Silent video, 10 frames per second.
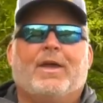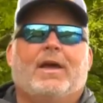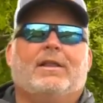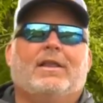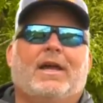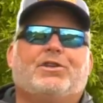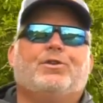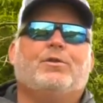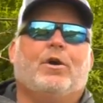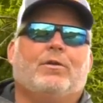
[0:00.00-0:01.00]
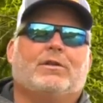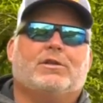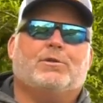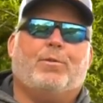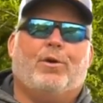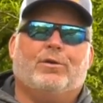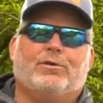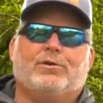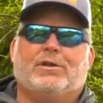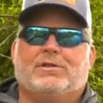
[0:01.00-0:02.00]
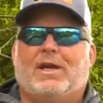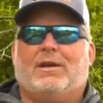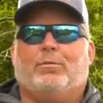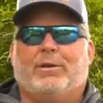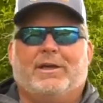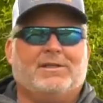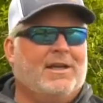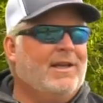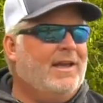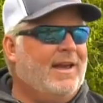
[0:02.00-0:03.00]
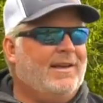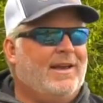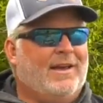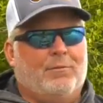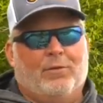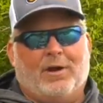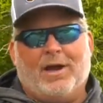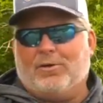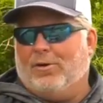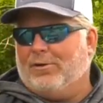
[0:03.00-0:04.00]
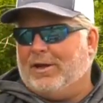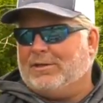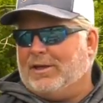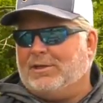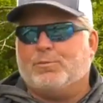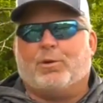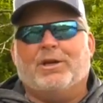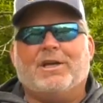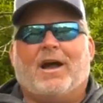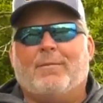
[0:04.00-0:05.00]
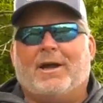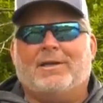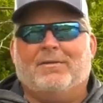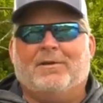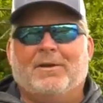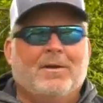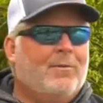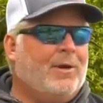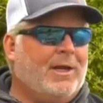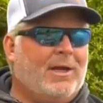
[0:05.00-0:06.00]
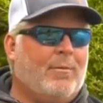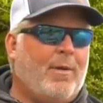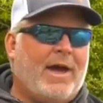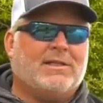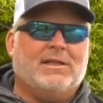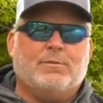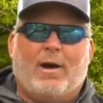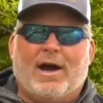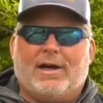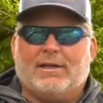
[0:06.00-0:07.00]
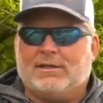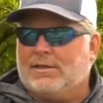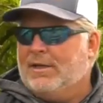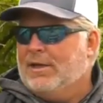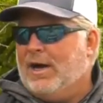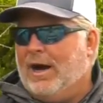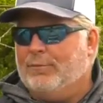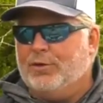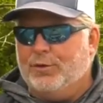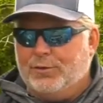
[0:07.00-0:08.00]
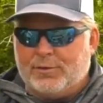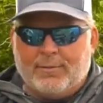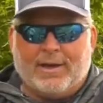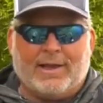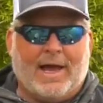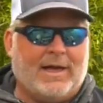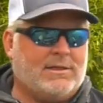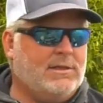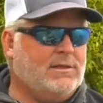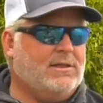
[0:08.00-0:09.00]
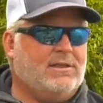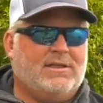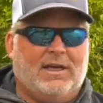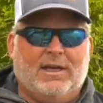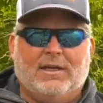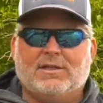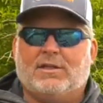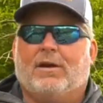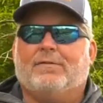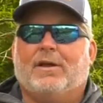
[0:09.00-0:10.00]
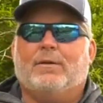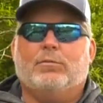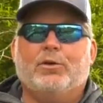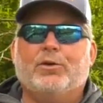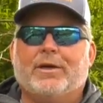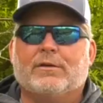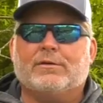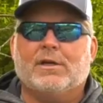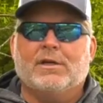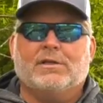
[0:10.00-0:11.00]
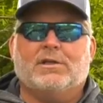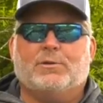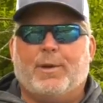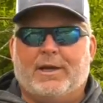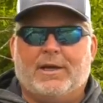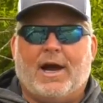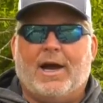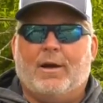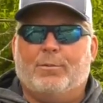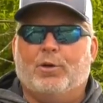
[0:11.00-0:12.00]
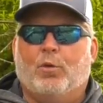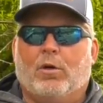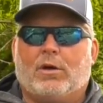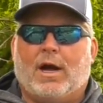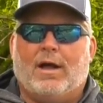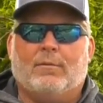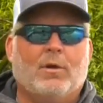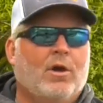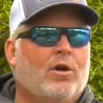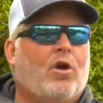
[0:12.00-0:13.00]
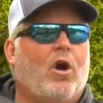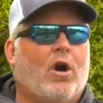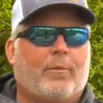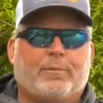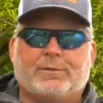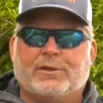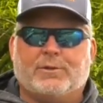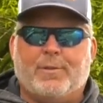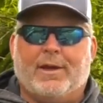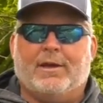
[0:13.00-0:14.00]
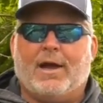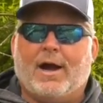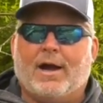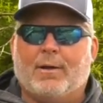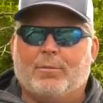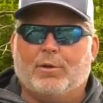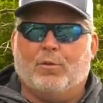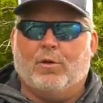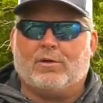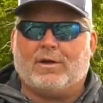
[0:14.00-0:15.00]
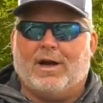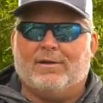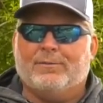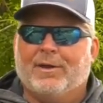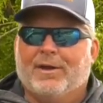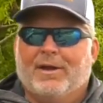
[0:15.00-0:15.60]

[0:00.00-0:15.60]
that let you know that the spawn is, is taking place. And, and what I call that is like springtime activity. When I get in the backs of these pockets, I'm using my glasses to see stuff like bluegills suspended high up in the water column, carp suspended high up in the water column.